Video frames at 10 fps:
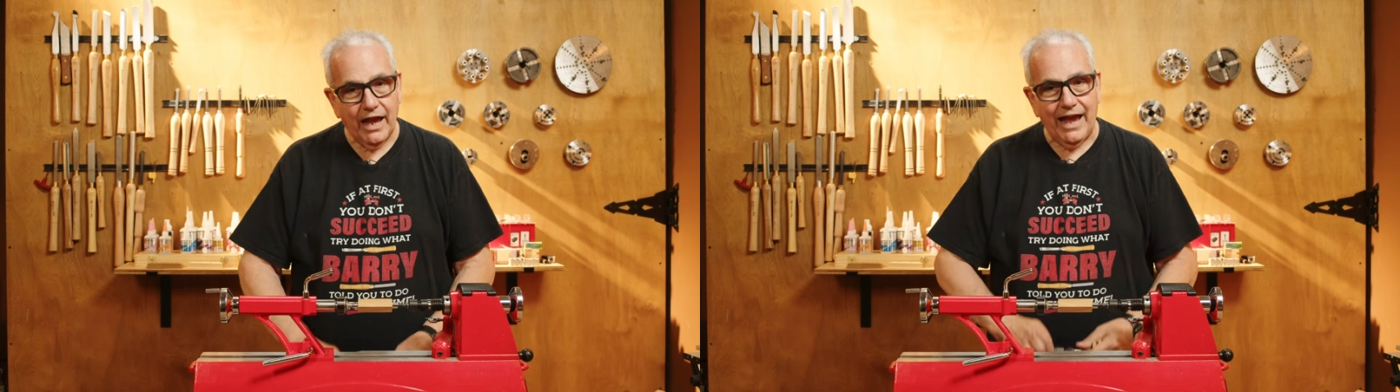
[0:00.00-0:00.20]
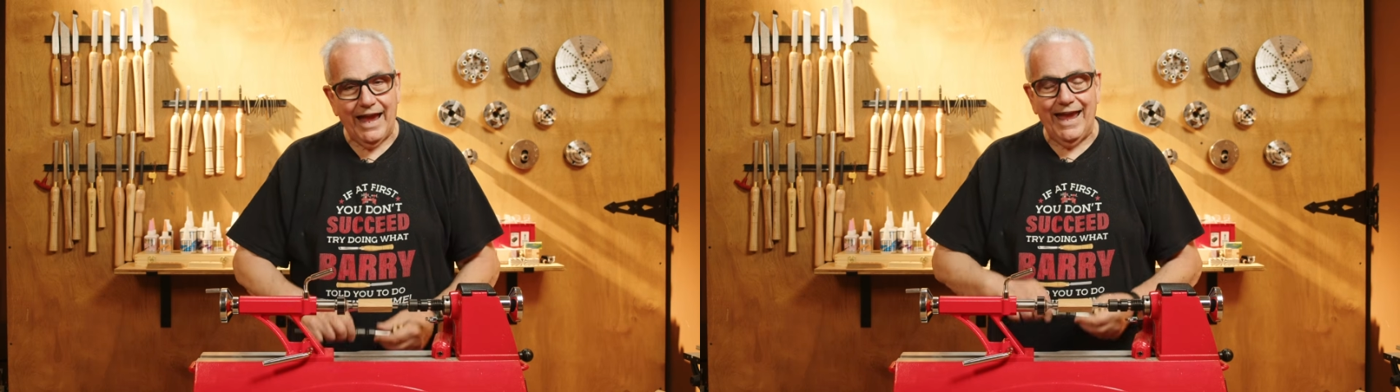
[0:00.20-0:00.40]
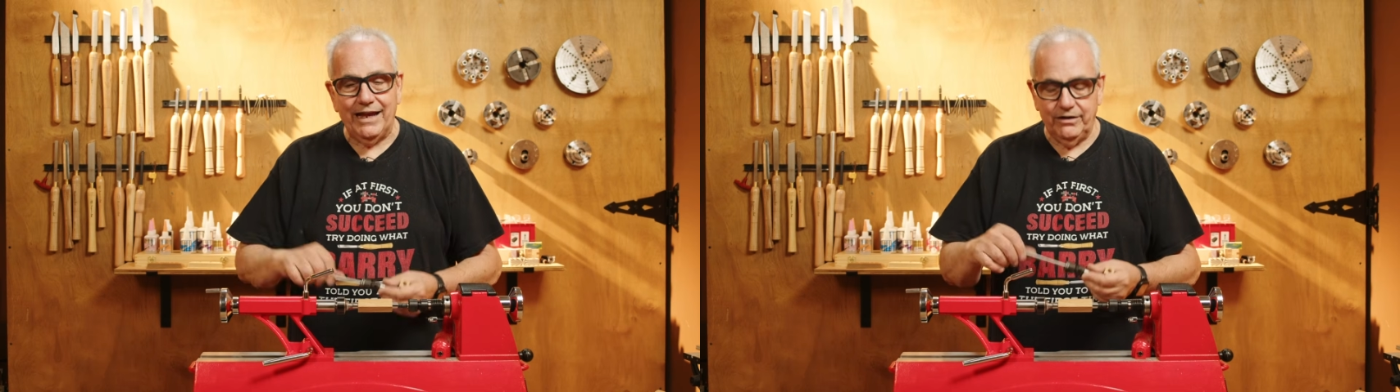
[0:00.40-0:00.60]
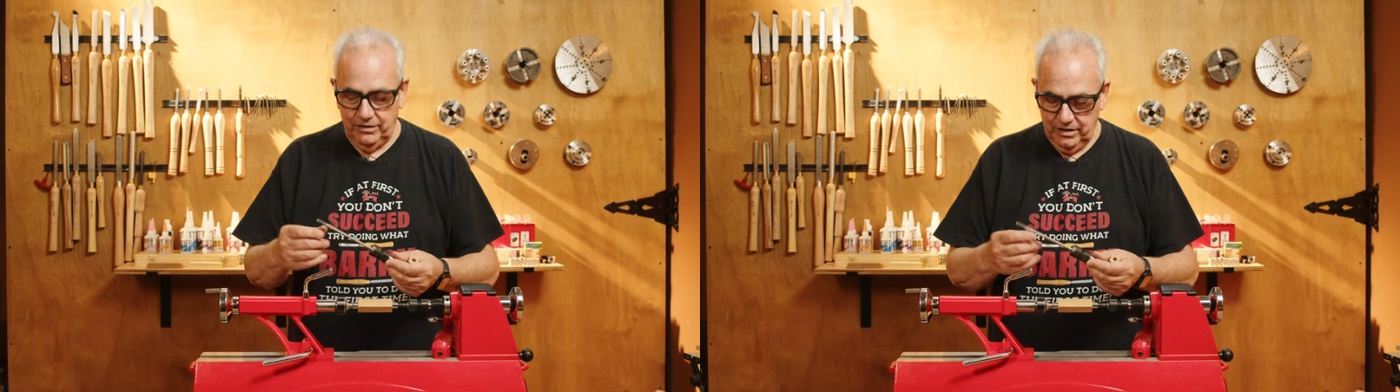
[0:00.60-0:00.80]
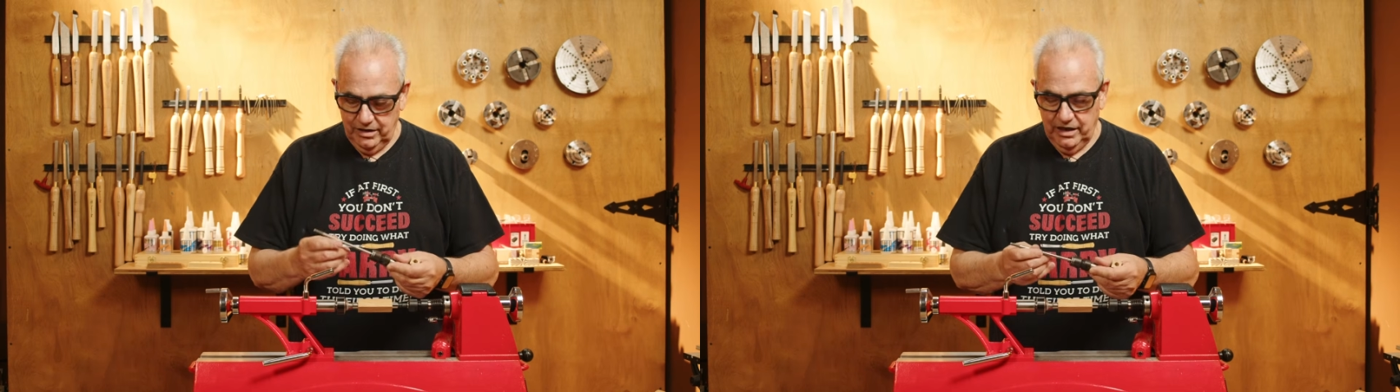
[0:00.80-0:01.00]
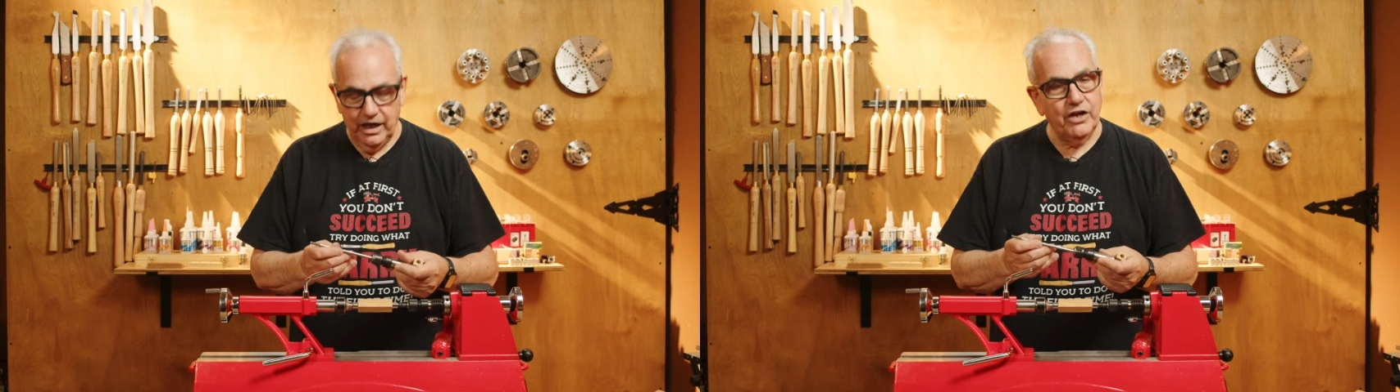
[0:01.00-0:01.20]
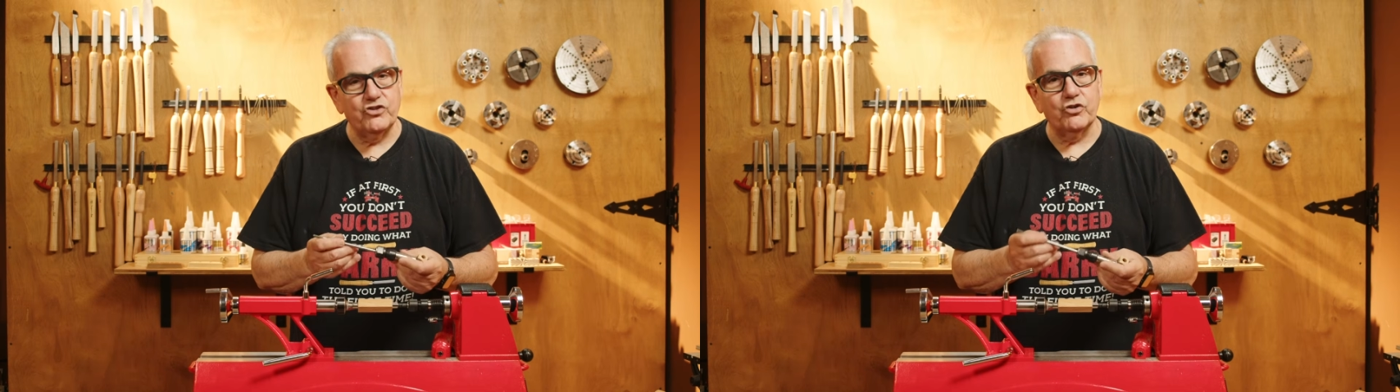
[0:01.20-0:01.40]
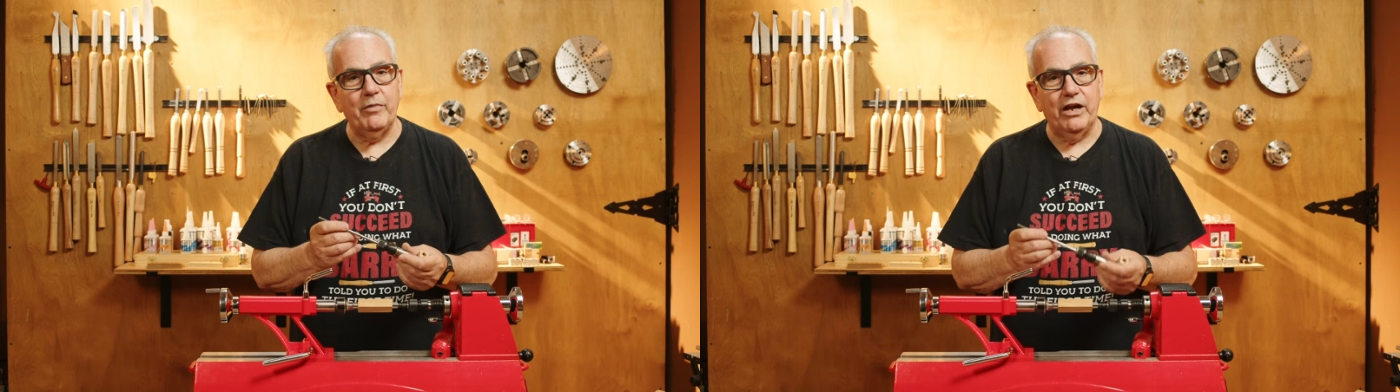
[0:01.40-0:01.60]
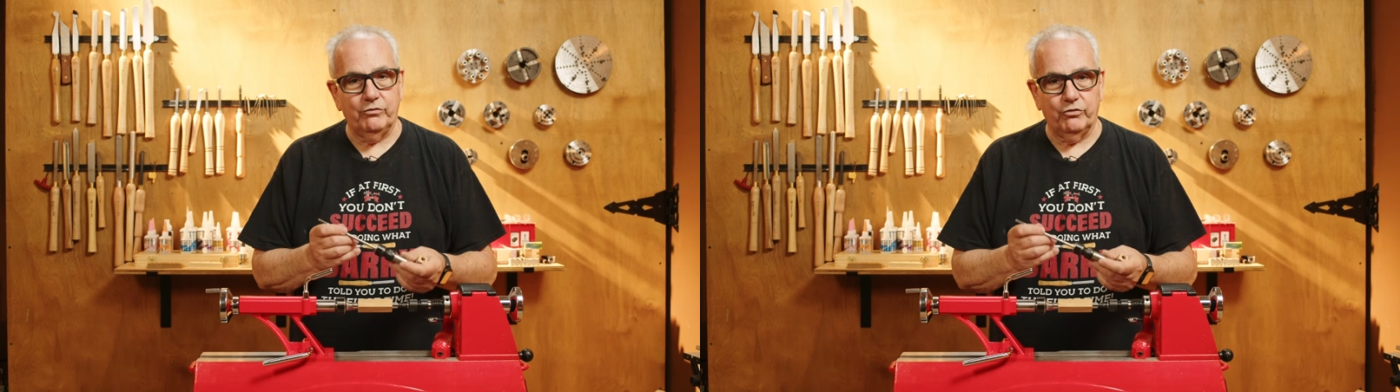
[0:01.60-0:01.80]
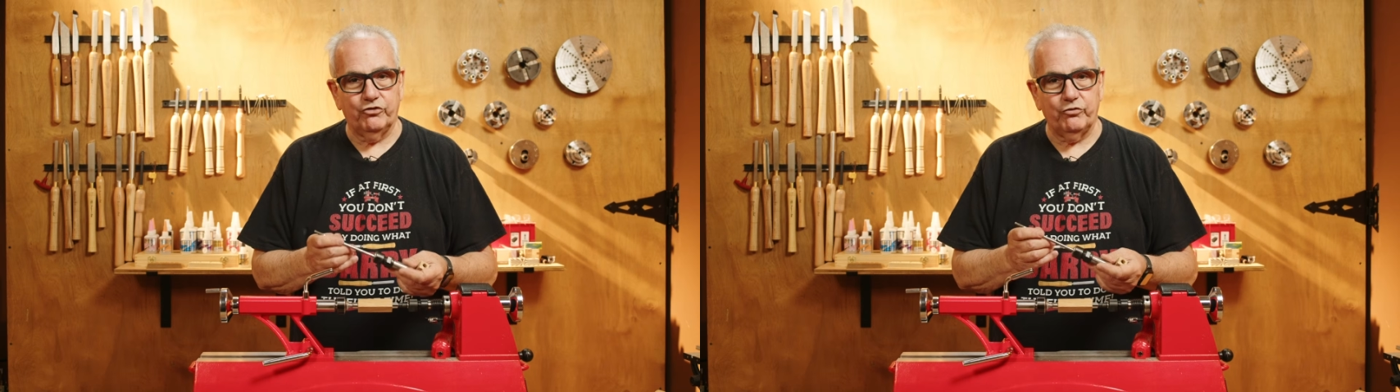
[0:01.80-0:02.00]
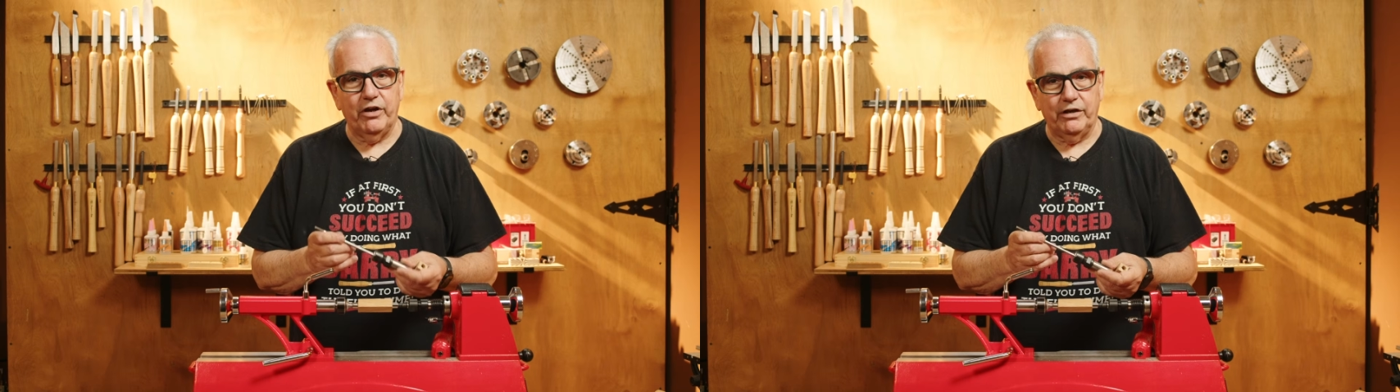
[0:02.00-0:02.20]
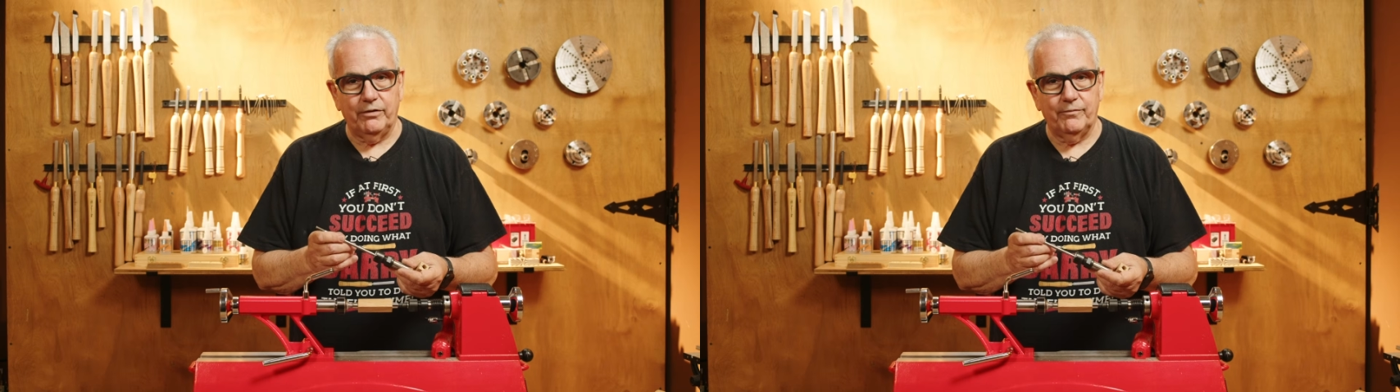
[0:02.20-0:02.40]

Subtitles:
And is your mandrel straight?